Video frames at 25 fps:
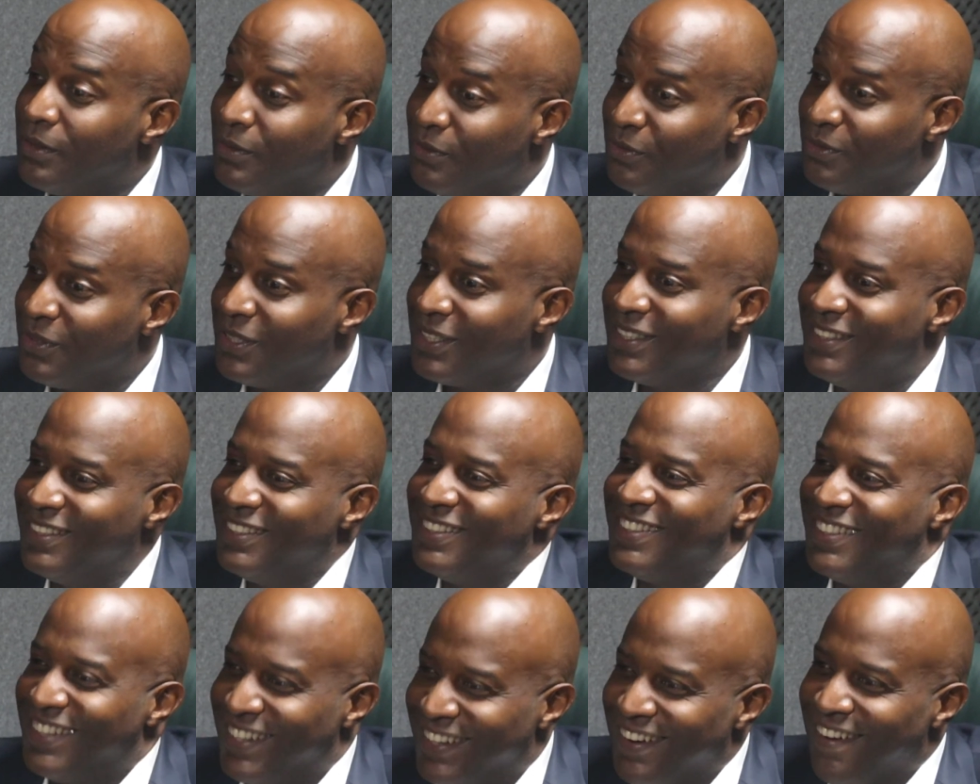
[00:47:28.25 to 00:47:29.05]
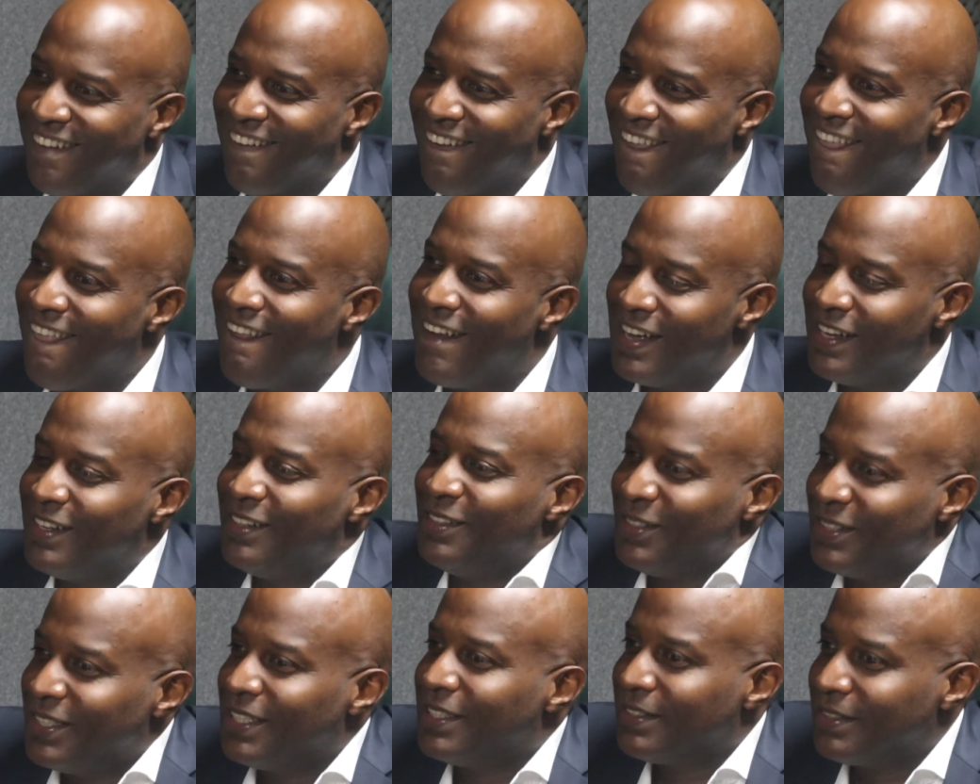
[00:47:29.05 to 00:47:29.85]
over it.
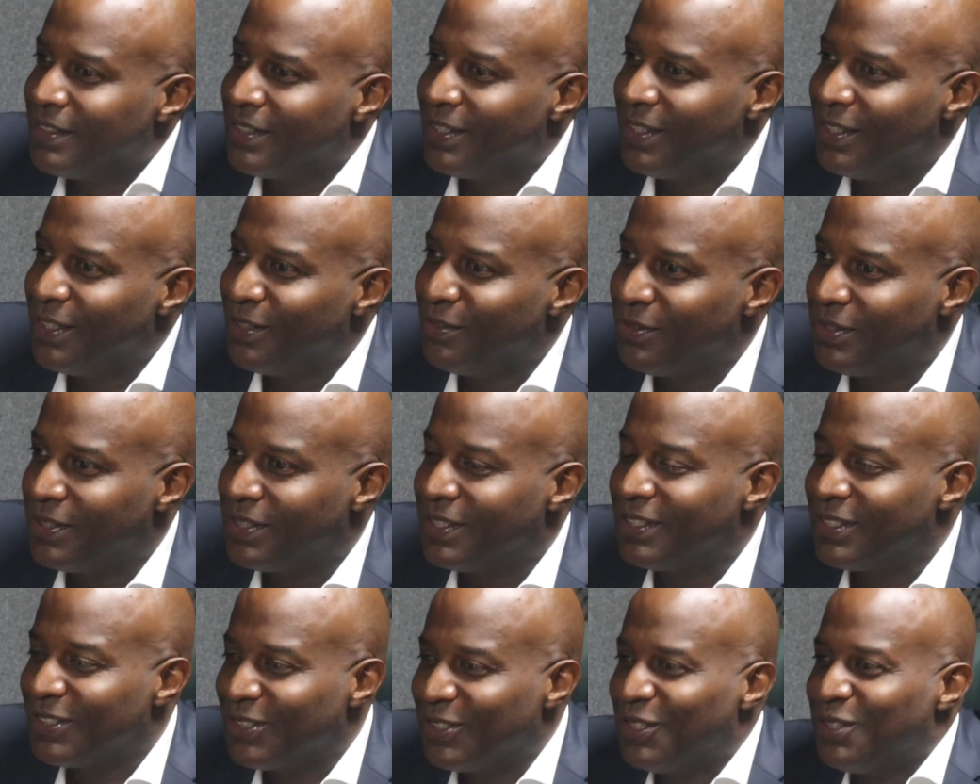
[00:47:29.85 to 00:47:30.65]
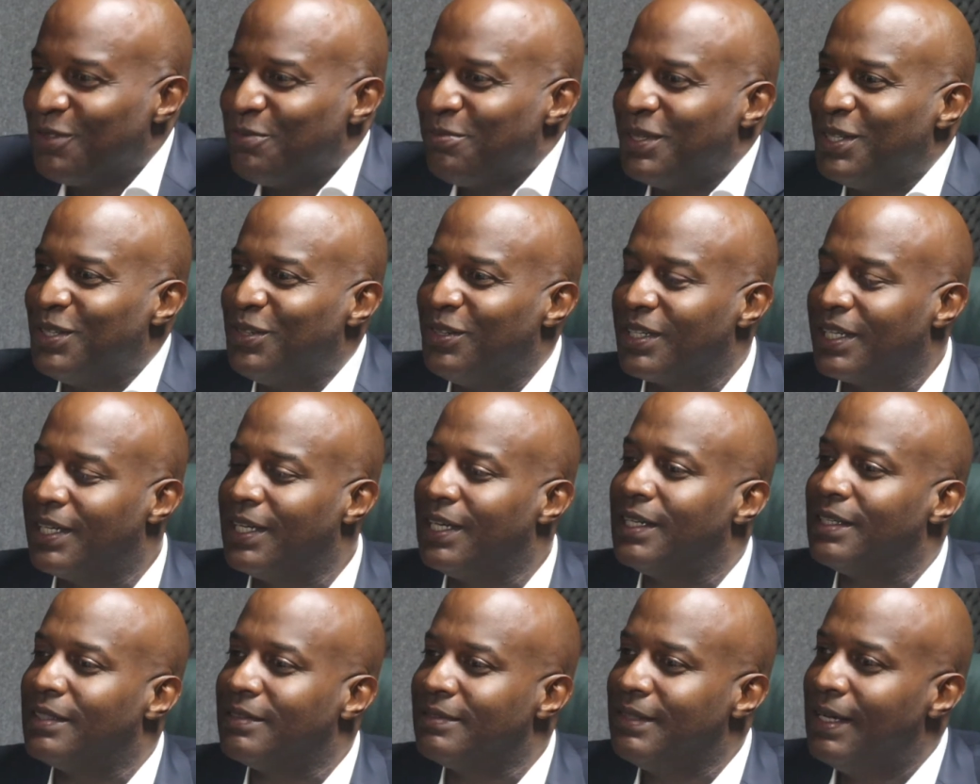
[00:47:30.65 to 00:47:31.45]
You just delivered. It's going to be
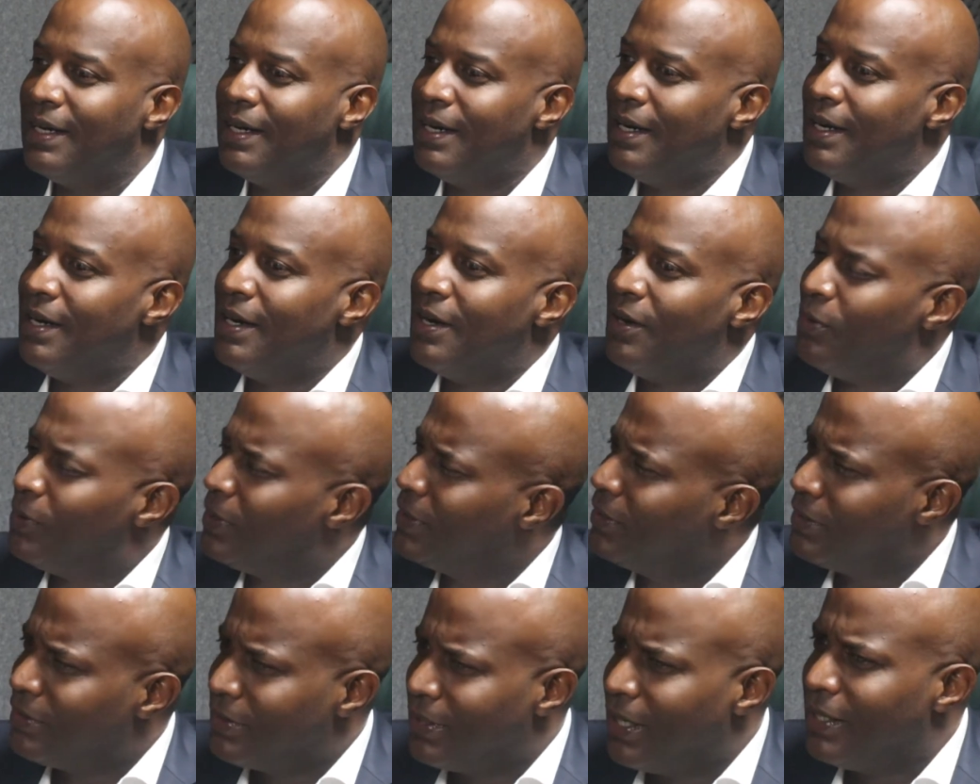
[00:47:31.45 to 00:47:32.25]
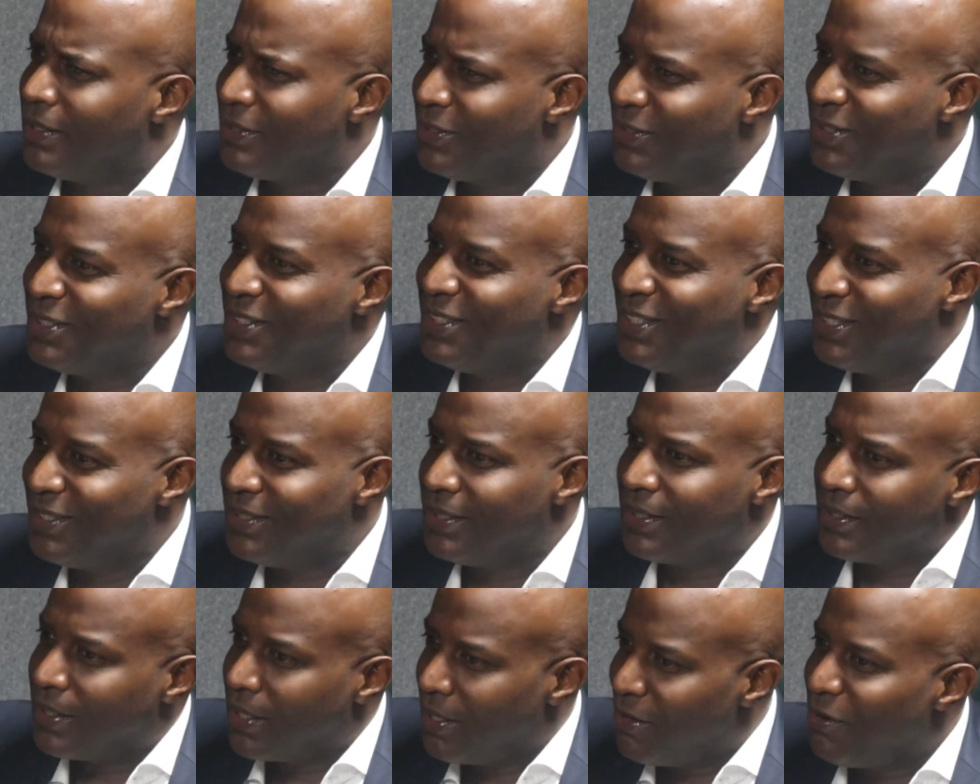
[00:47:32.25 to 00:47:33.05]
okay. Can't you see
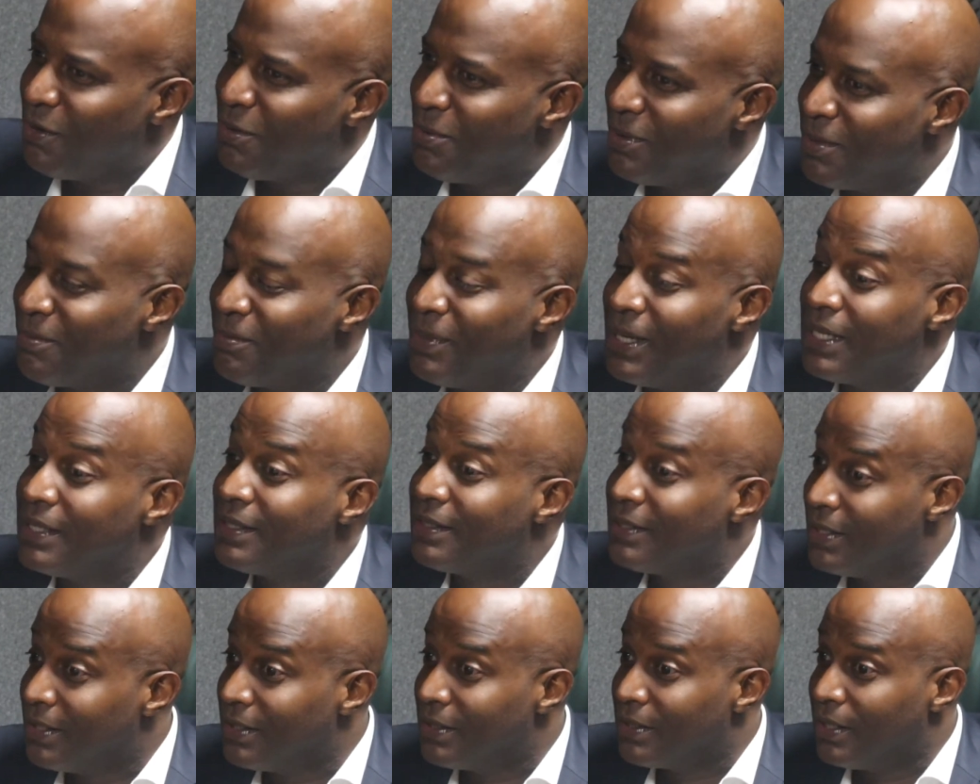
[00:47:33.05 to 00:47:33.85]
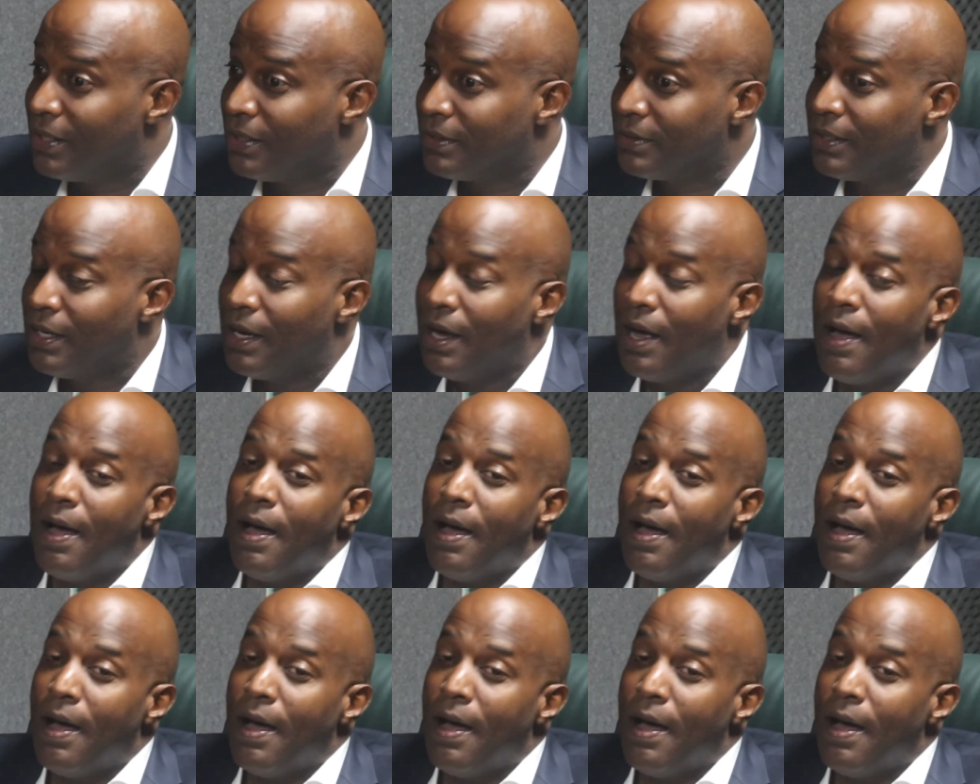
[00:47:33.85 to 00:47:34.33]
a Caribbean man saying that?